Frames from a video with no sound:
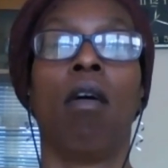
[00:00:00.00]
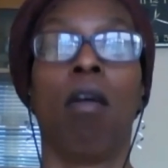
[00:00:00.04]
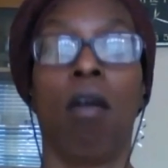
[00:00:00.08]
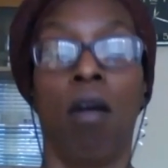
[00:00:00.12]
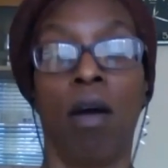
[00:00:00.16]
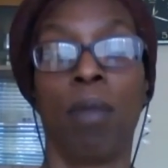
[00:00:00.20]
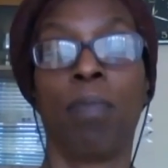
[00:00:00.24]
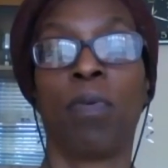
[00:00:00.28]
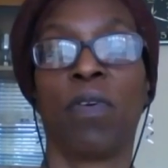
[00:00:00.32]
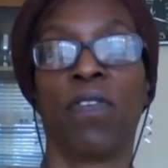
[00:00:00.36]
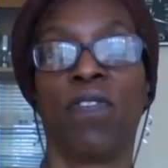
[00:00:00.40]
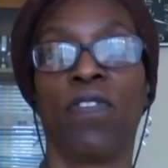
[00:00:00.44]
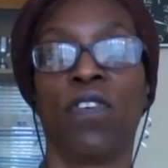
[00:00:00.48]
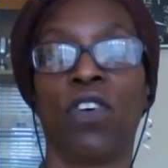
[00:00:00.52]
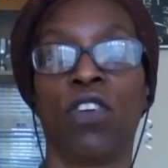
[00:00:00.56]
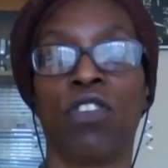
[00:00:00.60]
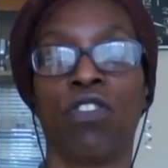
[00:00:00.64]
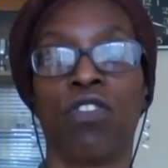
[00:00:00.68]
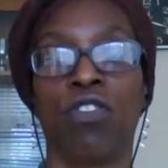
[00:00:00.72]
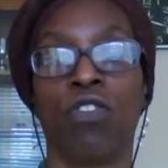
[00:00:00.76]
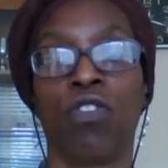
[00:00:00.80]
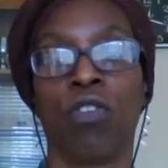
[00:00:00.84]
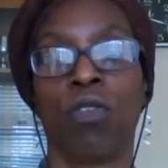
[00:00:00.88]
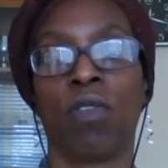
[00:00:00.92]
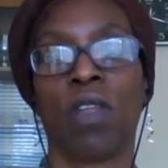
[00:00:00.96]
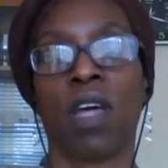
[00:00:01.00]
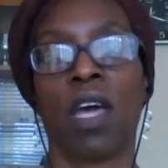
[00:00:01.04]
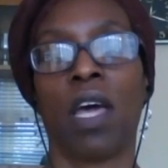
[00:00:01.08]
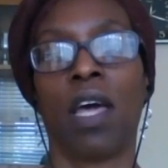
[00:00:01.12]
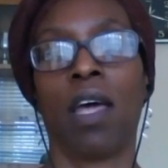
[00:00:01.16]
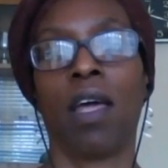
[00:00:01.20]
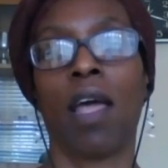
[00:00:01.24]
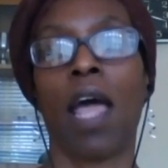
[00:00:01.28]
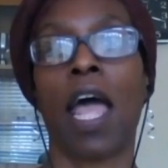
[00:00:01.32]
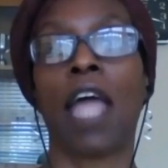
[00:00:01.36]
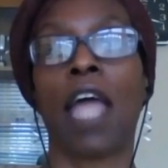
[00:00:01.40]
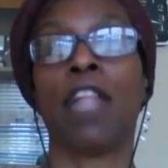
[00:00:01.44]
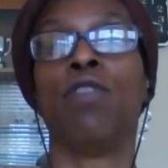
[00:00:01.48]
I prefer to do
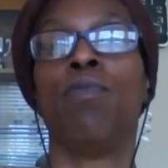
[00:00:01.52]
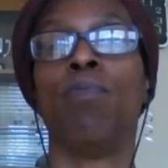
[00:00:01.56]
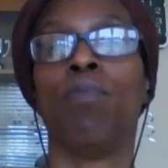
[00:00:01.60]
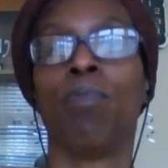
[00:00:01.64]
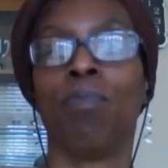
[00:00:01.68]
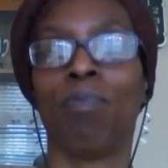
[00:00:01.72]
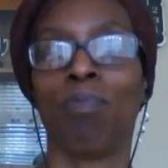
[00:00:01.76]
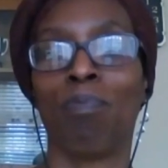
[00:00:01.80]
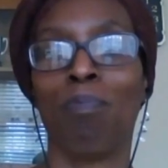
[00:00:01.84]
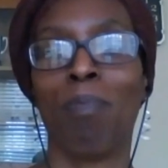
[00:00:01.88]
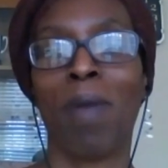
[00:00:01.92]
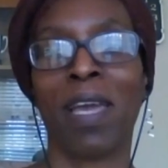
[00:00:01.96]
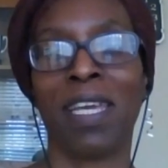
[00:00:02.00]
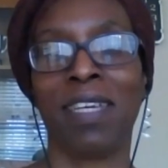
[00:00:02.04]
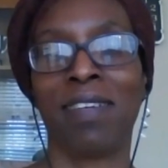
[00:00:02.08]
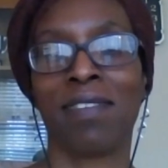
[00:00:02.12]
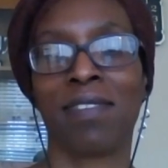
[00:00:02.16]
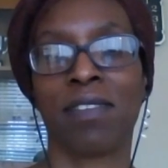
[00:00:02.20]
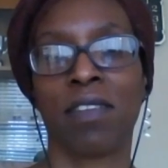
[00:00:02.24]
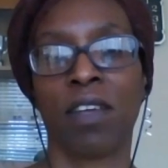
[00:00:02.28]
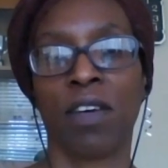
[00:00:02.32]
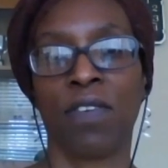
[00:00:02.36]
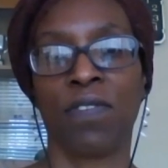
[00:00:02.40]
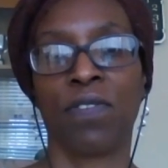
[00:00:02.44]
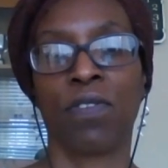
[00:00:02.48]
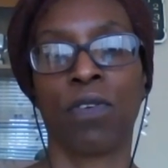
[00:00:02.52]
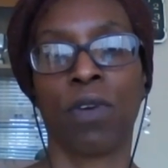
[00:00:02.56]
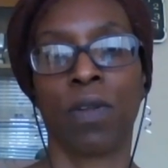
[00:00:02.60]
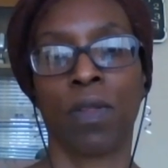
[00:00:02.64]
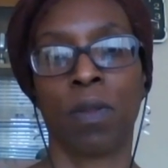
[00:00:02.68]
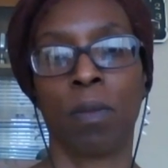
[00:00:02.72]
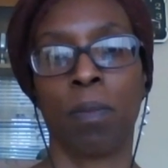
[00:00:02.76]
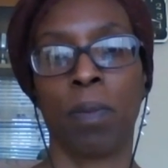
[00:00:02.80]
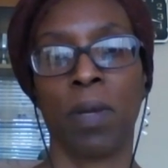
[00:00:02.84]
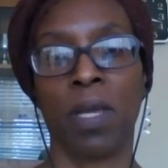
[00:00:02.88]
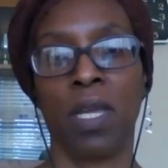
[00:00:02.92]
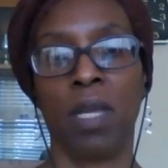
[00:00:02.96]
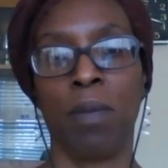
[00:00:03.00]
that and make stuff for other
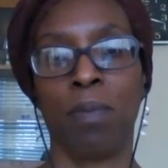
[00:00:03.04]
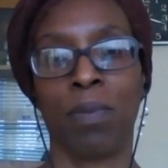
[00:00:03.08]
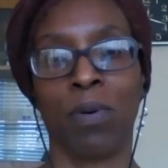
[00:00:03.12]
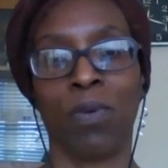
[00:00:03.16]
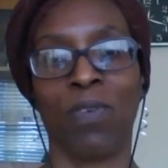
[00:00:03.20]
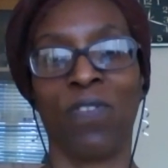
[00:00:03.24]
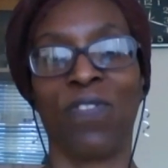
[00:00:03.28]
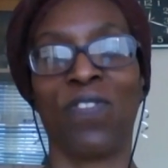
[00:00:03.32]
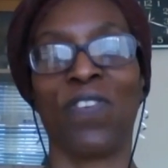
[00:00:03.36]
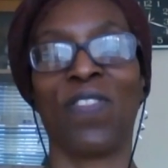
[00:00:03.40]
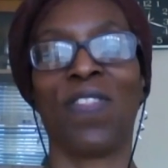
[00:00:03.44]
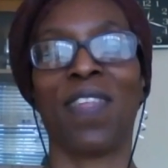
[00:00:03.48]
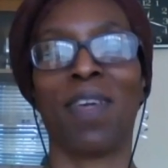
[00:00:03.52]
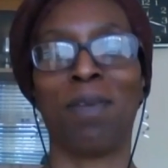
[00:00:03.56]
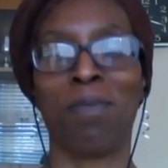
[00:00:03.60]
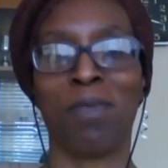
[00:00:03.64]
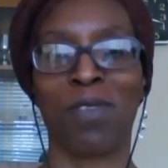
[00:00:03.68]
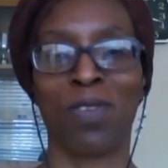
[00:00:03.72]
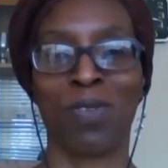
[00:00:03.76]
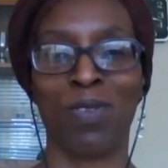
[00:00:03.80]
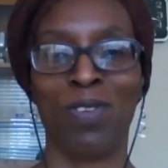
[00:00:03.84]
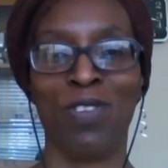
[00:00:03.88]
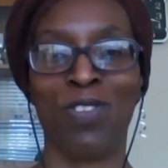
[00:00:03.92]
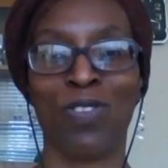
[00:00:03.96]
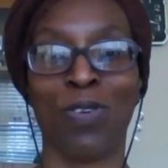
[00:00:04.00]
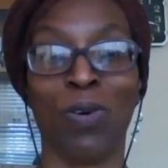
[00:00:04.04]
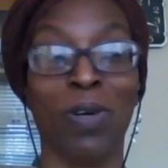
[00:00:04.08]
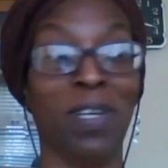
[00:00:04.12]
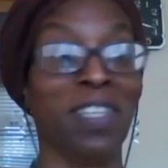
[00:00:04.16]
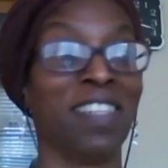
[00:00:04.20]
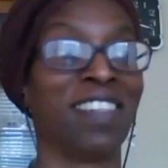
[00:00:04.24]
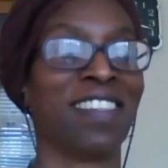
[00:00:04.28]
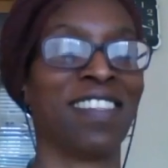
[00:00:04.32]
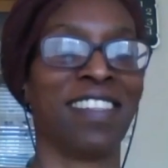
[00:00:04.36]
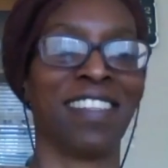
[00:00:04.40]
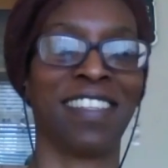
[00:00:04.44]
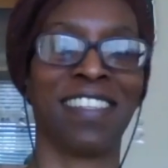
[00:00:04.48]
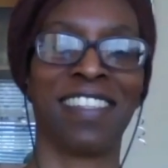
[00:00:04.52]
people, for them to enjoy and
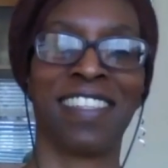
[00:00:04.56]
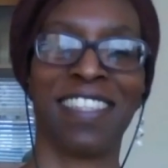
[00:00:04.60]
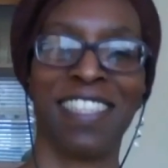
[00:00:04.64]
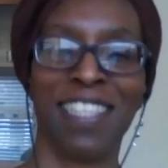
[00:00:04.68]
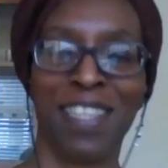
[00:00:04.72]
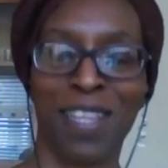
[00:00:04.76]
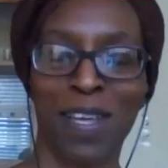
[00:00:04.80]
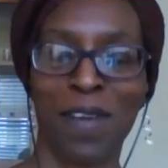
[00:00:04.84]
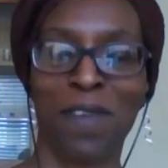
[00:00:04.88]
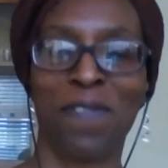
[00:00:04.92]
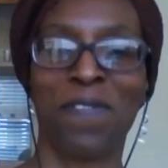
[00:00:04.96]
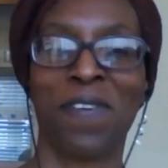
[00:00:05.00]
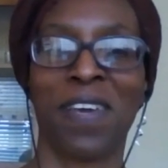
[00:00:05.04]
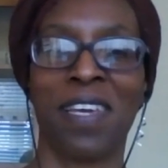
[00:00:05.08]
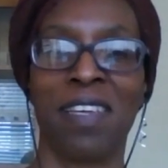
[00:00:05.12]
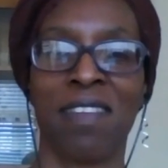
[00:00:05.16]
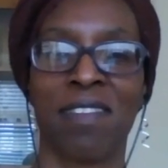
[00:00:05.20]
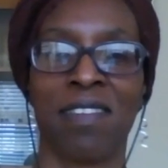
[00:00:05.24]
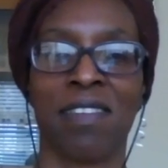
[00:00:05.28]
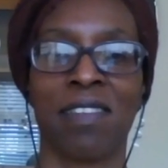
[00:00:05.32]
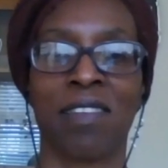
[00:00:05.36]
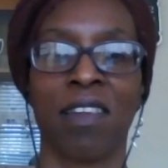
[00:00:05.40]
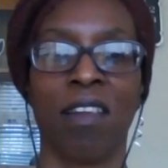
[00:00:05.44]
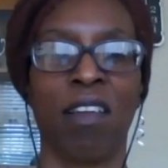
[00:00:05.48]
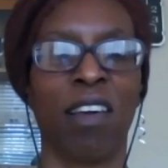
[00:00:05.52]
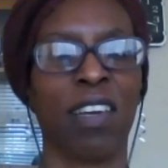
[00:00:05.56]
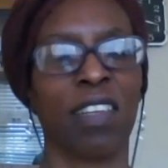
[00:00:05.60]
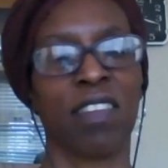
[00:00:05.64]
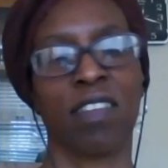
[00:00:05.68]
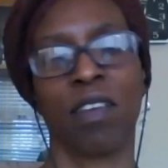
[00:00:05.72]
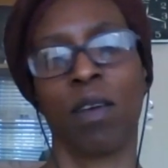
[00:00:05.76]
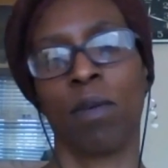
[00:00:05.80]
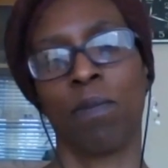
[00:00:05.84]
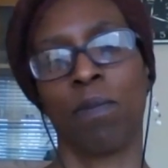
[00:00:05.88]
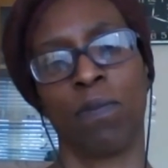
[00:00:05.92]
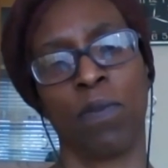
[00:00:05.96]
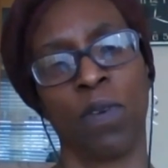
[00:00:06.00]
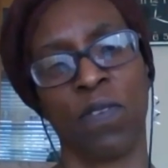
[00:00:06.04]
to see their faces light
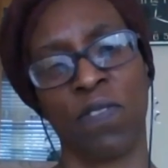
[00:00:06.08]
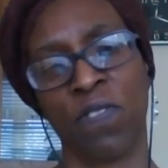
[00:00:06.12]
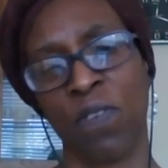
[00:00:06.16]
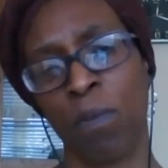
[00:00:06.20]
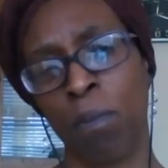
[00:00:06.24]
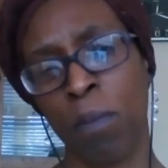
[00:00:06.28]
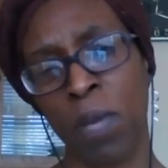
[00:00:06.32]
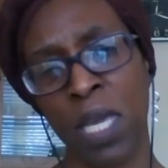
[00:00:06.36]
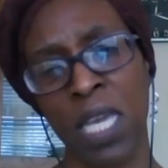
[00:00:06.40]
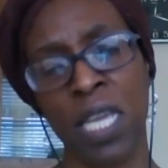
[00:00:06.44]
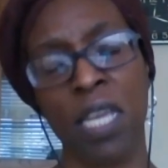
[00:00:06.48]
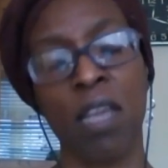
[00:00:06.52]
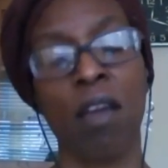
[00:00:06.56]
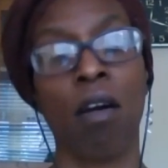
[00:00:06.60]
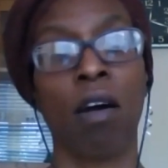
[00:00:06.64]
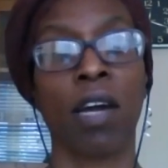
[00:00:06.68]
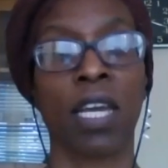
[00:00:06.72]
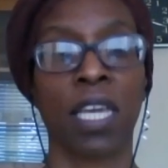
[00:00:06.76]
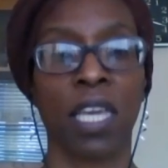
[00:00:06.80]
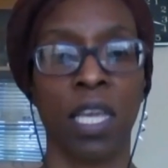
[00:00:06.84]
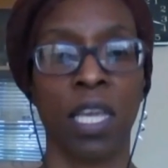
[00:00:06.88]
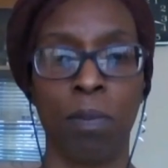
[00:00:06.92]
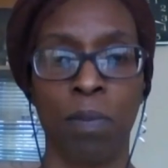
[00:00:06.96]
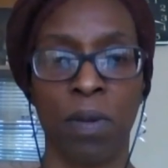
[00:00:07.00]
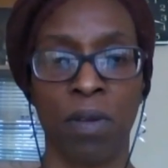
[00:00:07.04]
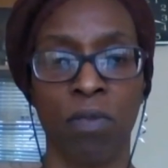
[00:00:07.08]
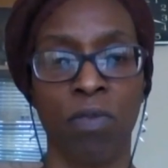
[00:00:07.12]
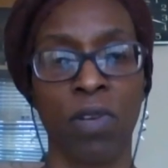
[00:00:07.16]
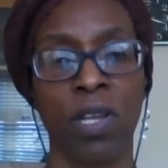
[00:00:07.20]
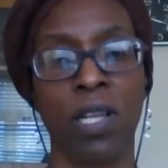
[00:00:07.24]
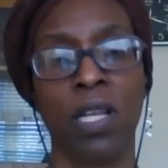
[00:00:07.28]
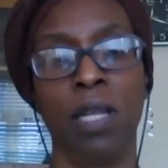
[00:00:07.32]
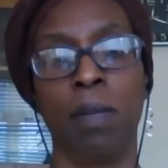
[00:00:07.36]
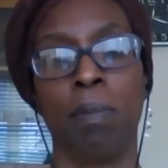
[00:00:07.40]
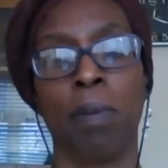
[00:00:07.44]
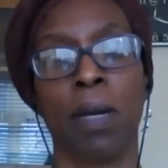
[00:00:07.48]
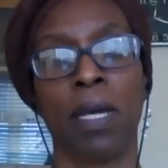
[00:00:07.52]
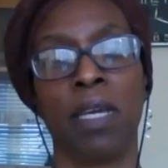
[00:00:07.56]
up. But for me, I keep it
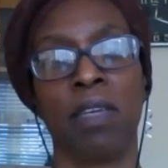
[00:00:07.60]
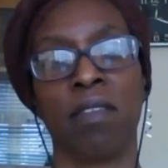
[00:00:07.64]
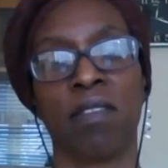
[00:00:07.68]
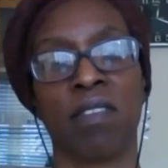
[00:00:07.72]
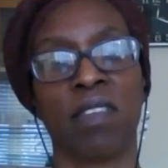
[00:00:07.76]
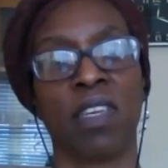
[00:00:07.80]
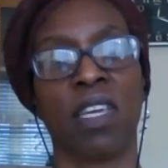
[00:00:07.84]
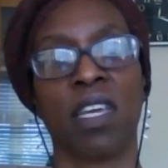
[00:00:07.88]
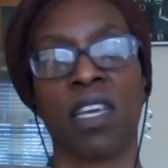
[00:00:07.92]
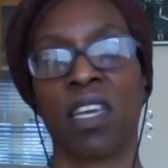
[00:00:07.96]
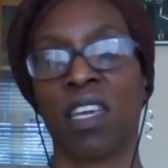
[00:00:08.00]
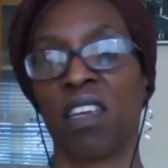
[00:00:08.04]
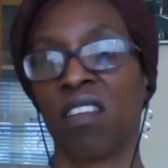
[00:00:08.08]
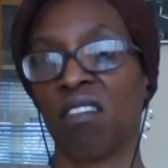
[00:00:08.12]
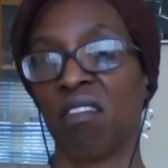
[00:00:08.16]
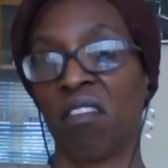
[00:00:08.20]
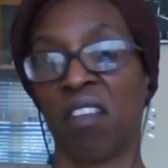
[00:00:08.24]
really basic.